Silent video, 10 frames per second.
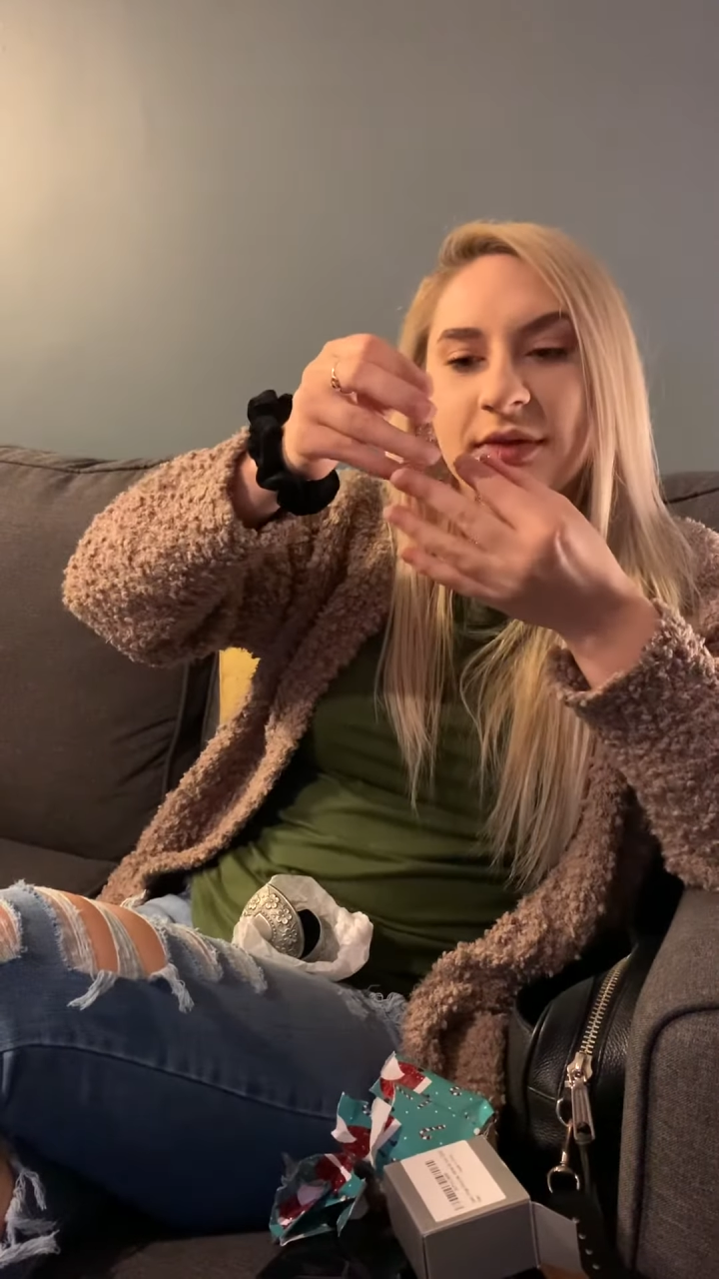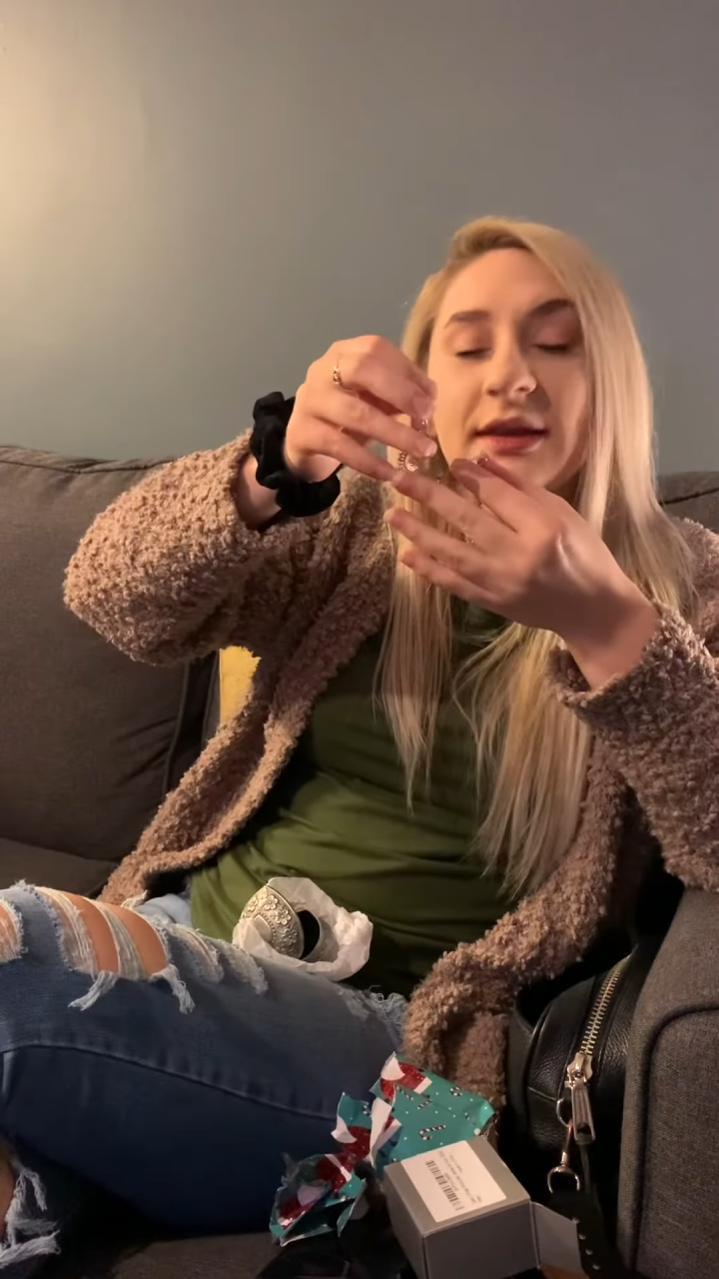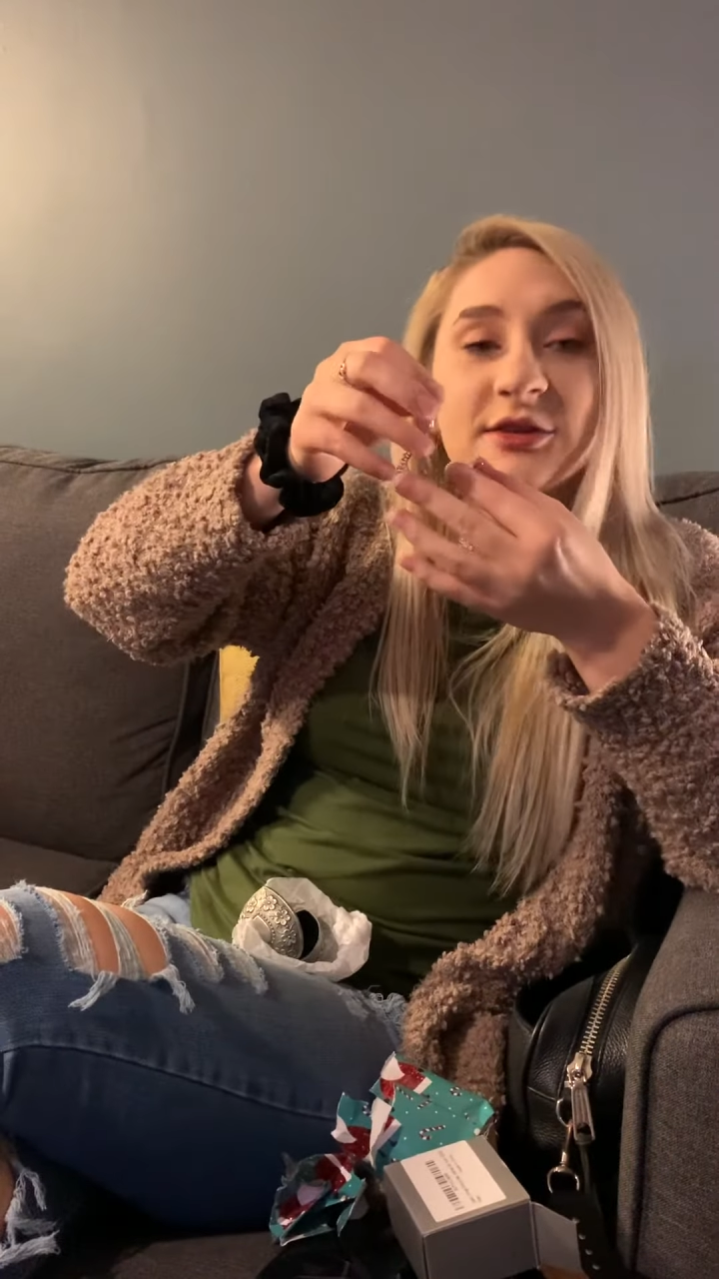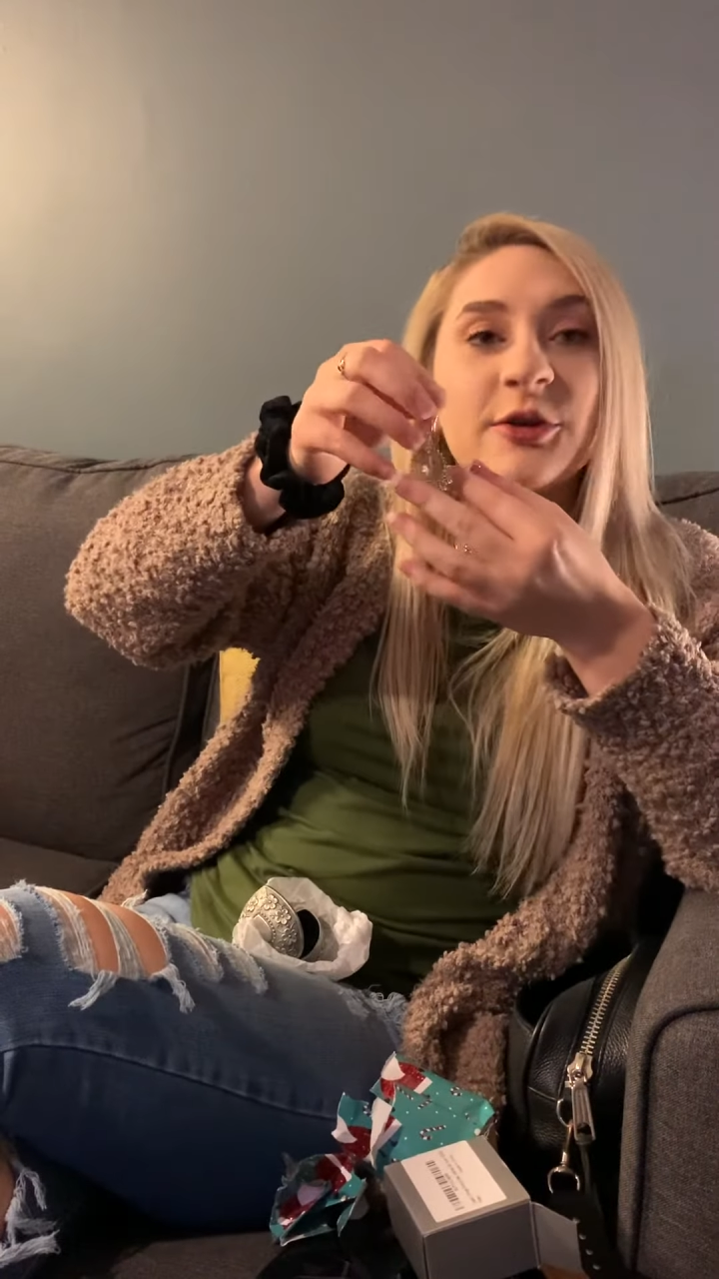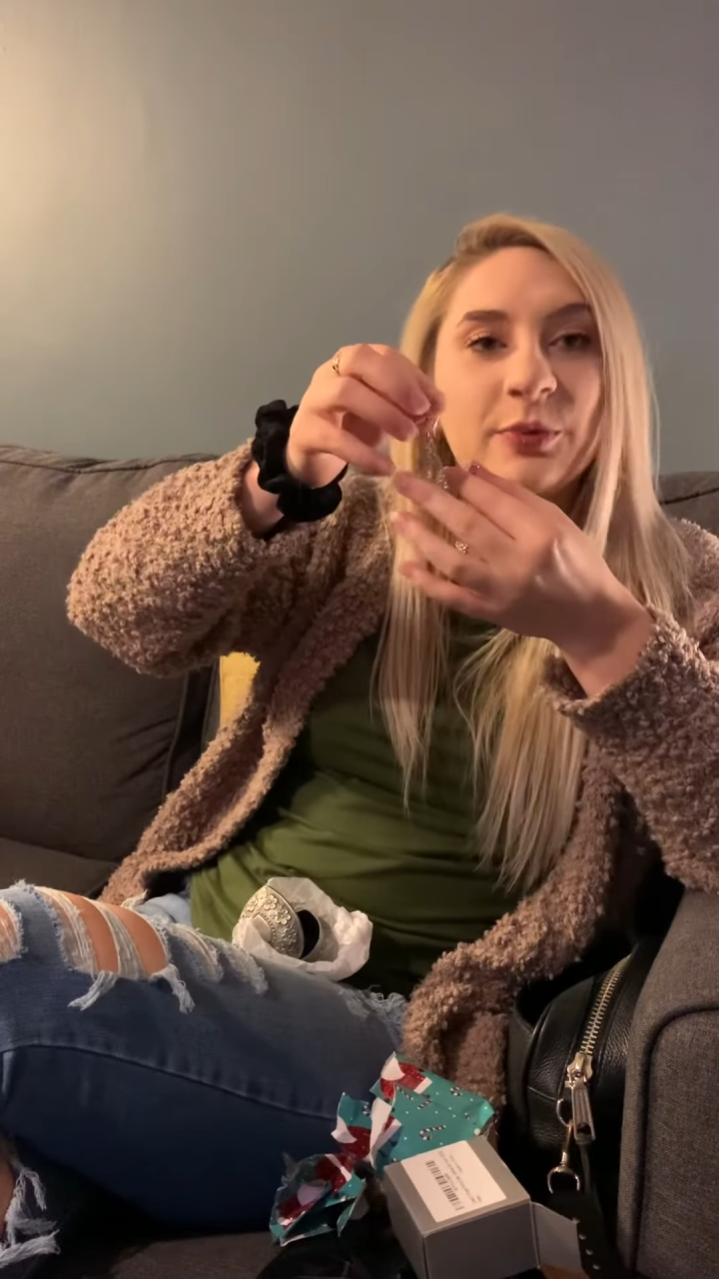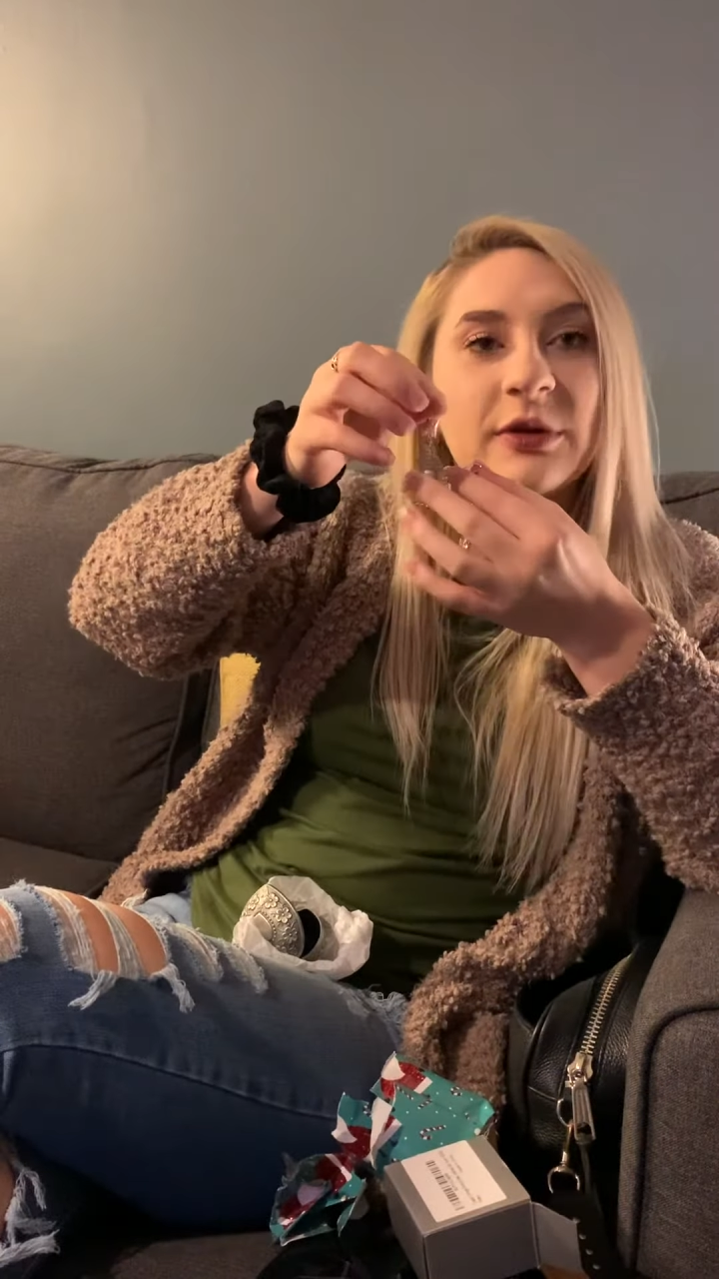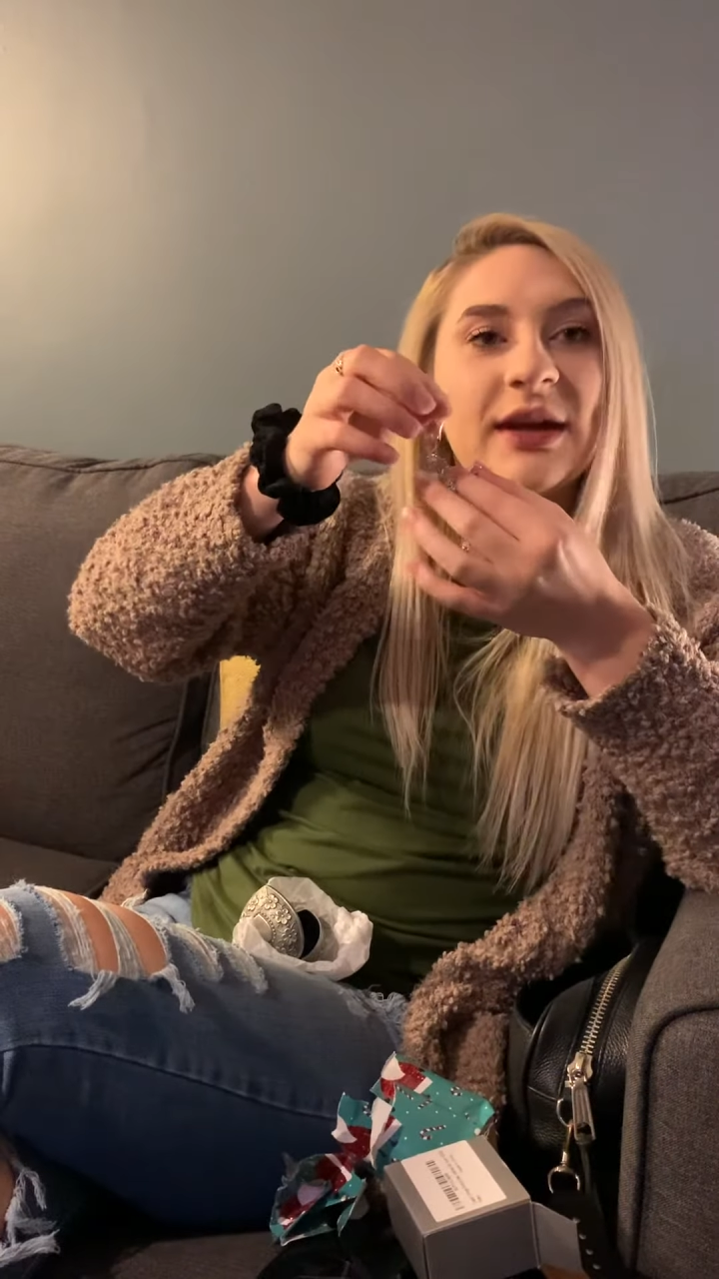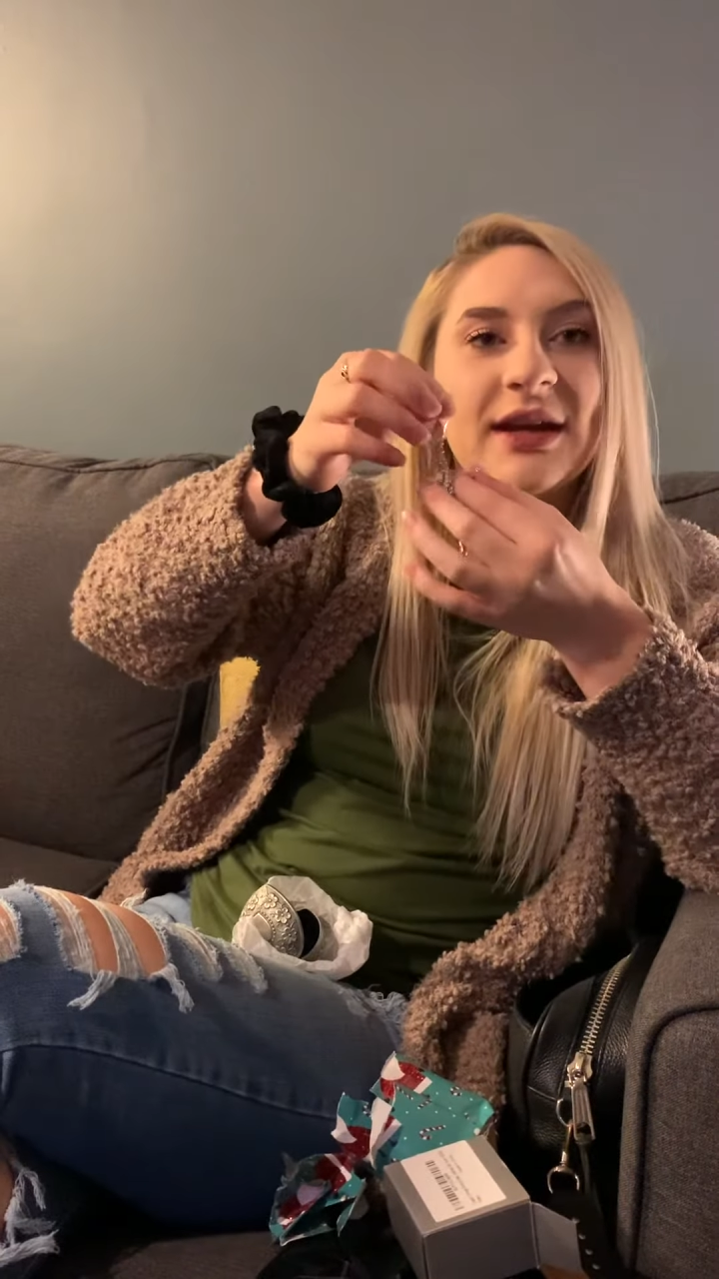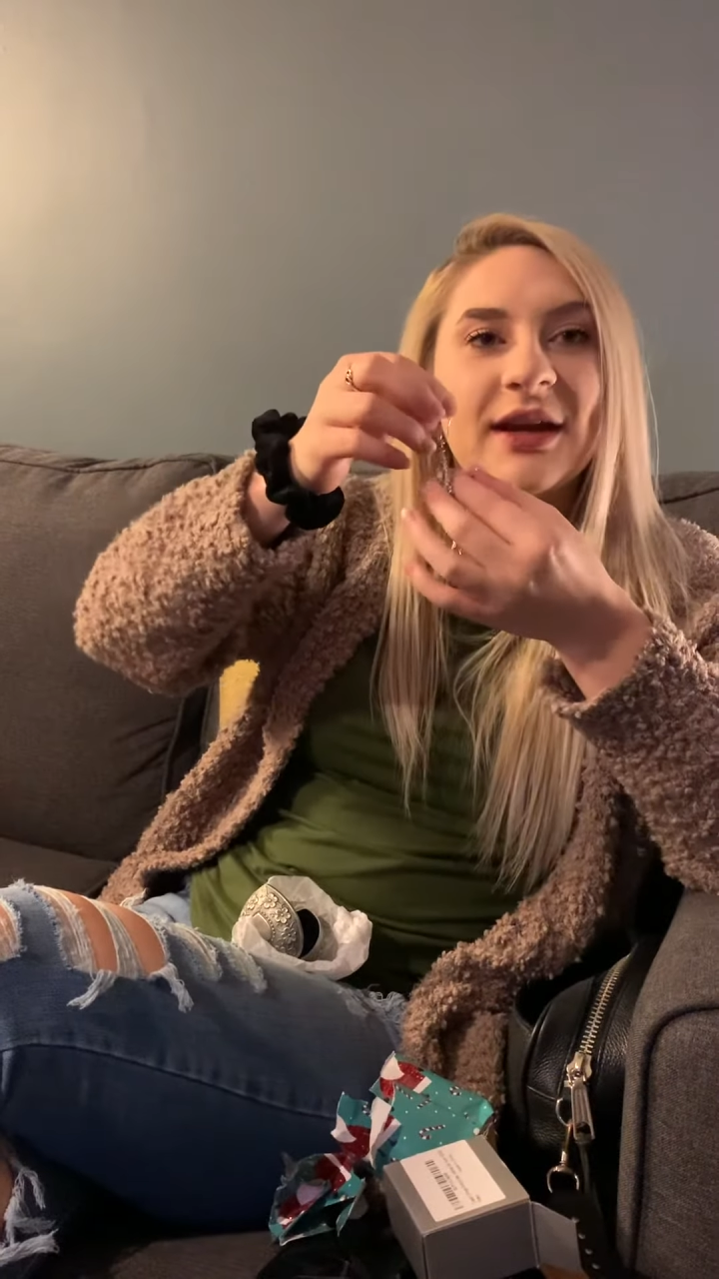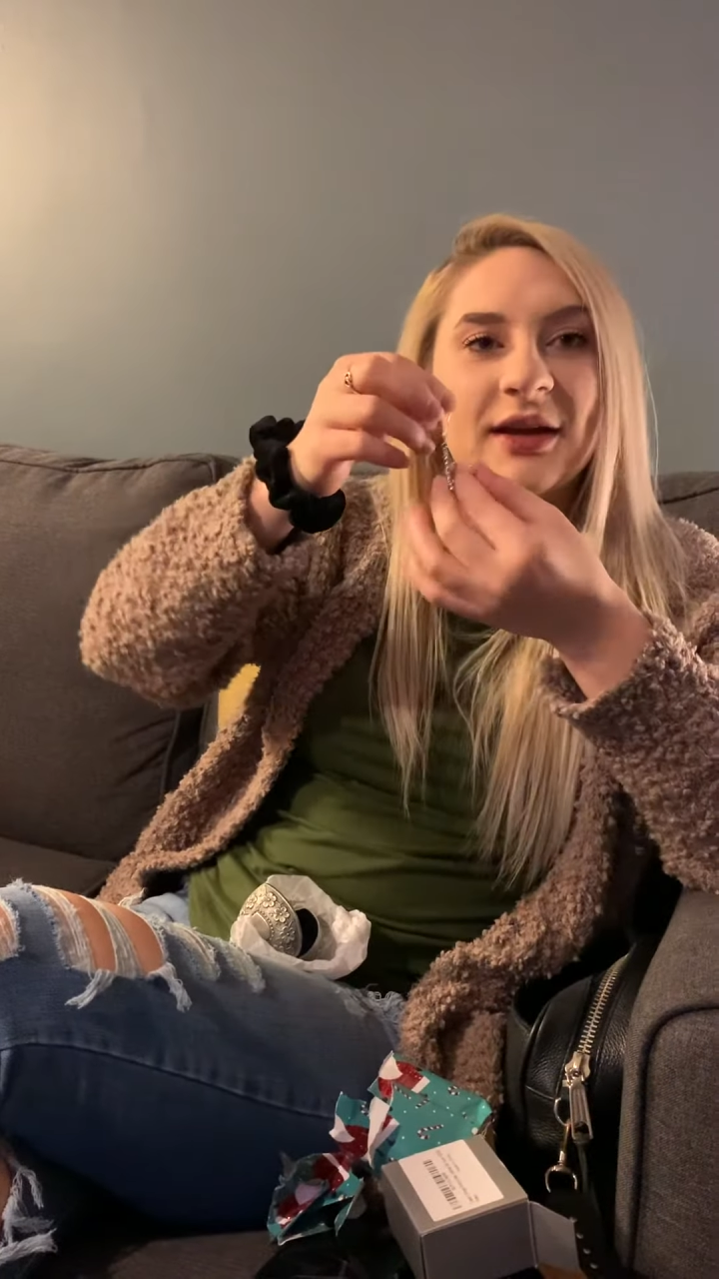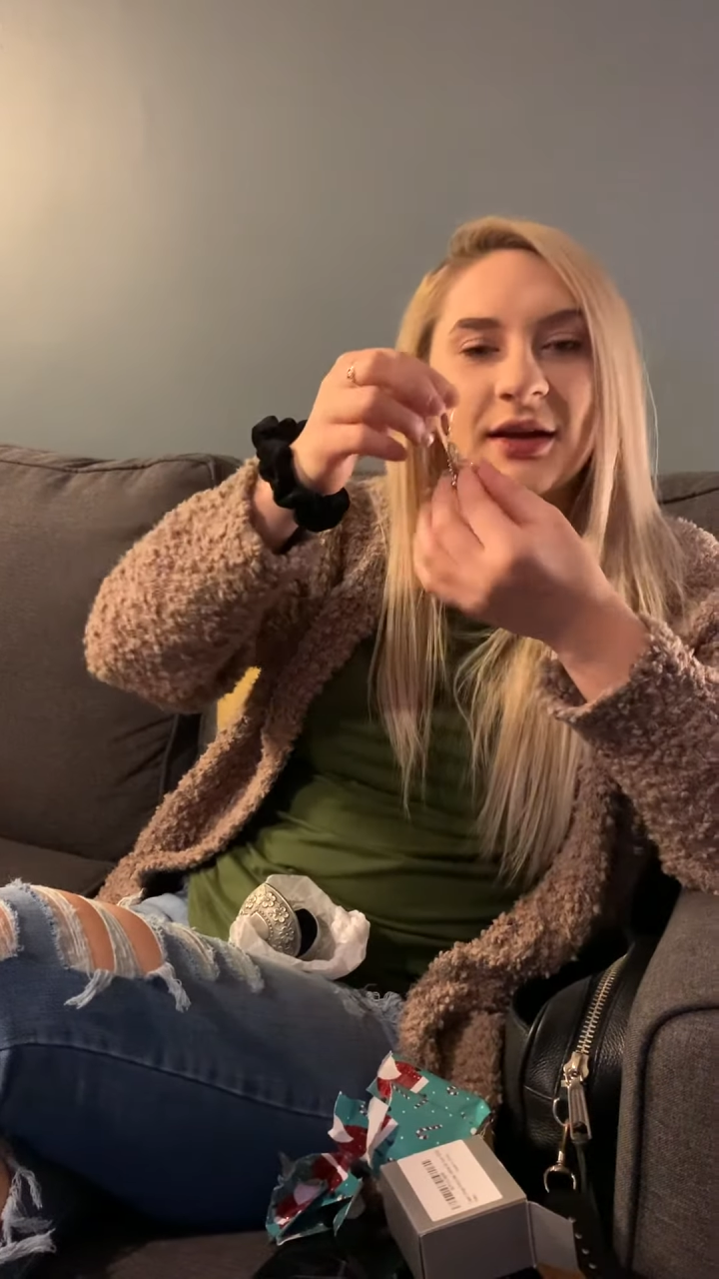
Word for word: These are pretty.